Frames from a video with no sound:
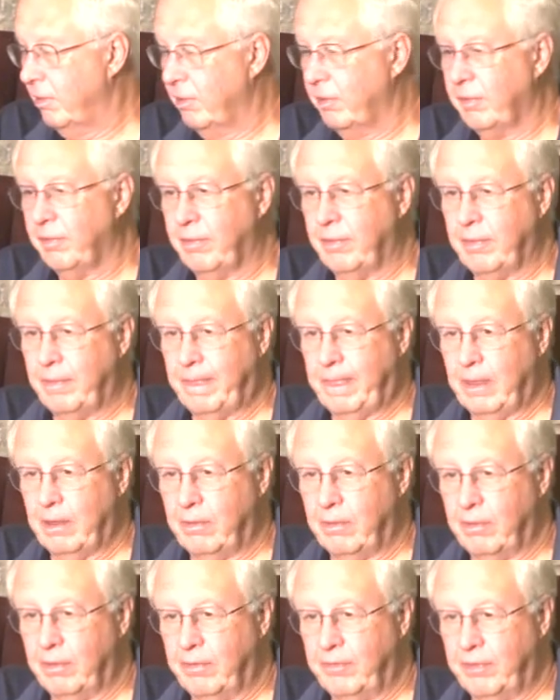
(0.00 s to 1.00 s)
uh, you
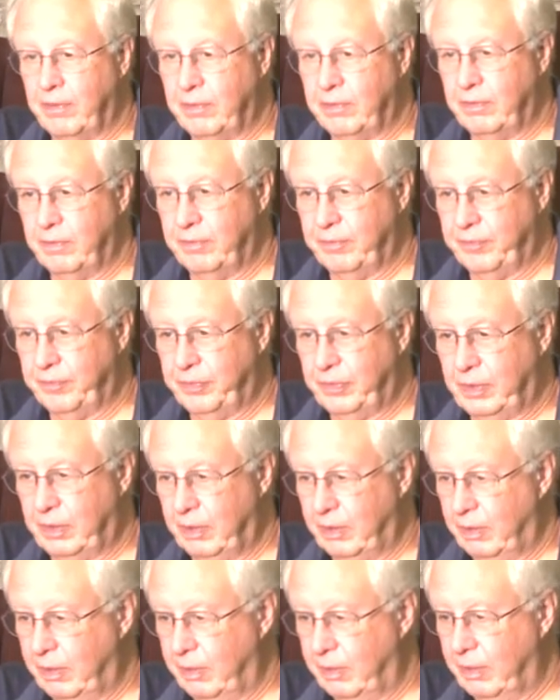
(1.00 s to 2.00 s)
know, if it,
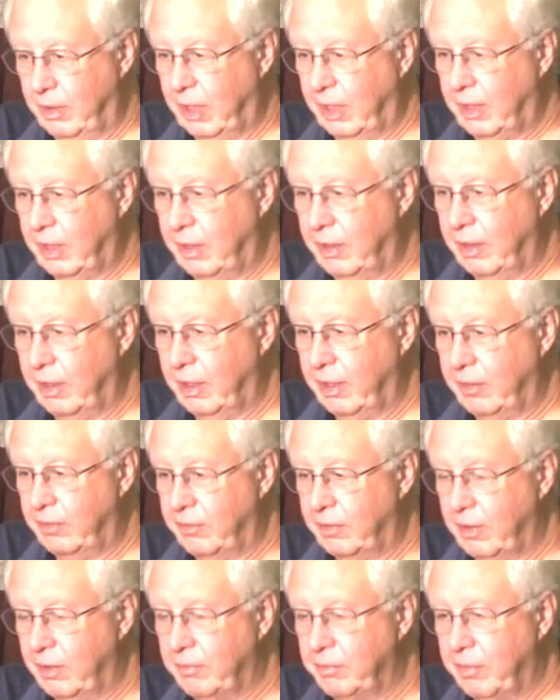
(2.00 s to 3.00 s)
uh, like I like I
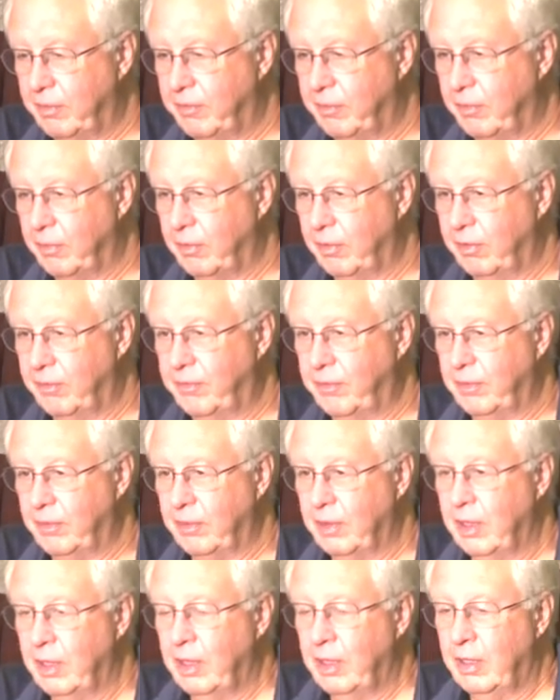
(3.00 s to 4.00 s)
said before, if it
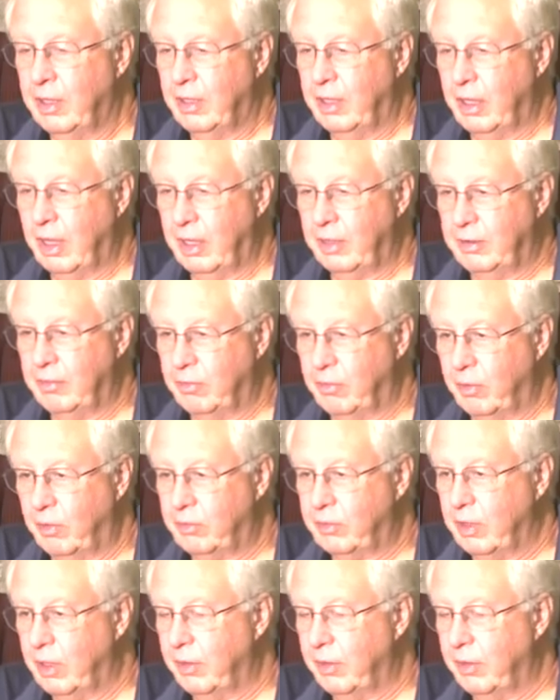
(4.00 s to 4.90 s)
had worked